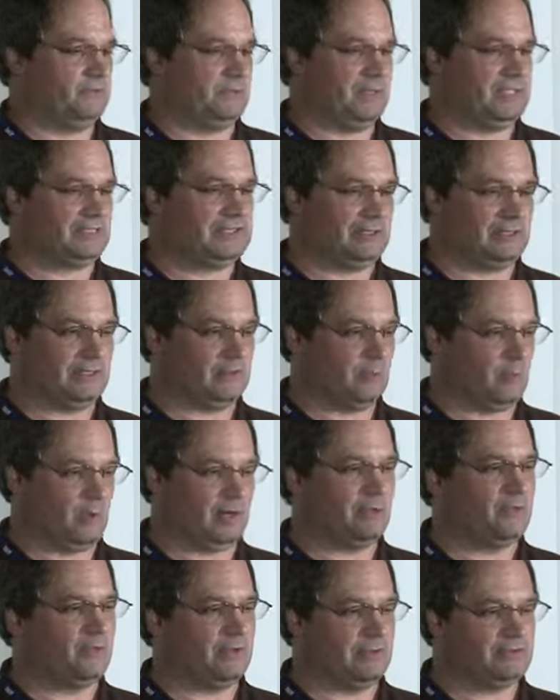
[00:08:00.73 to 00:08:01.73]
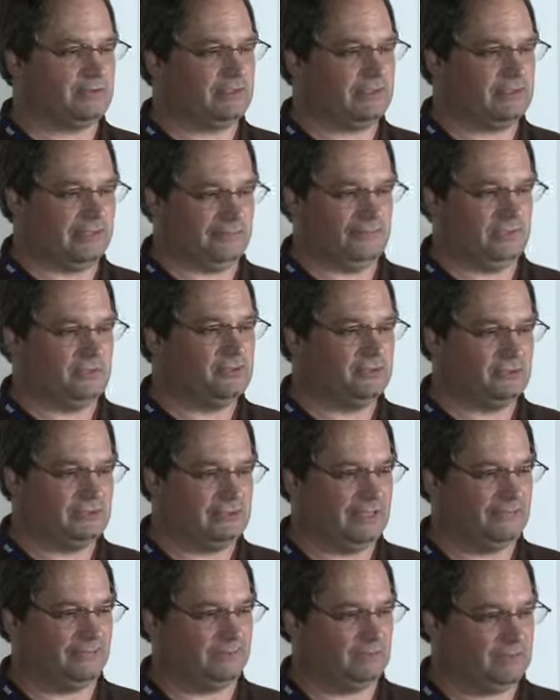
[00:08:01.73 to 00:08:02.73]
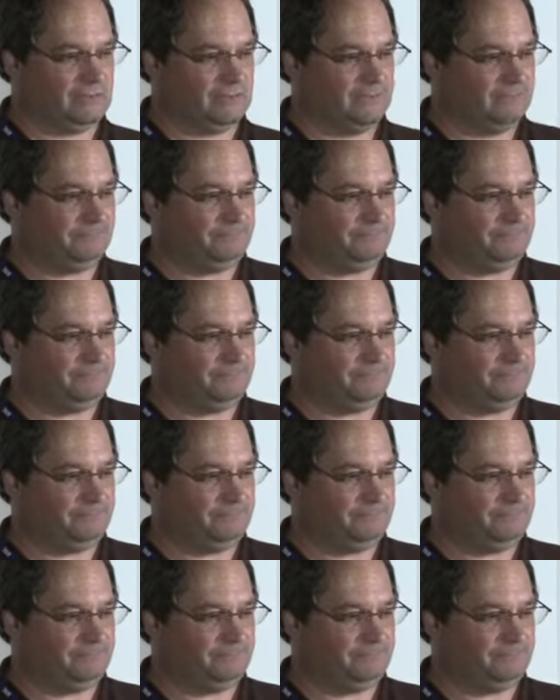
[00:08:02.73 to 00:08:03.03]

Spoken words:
basically work with, to have the 2 levels.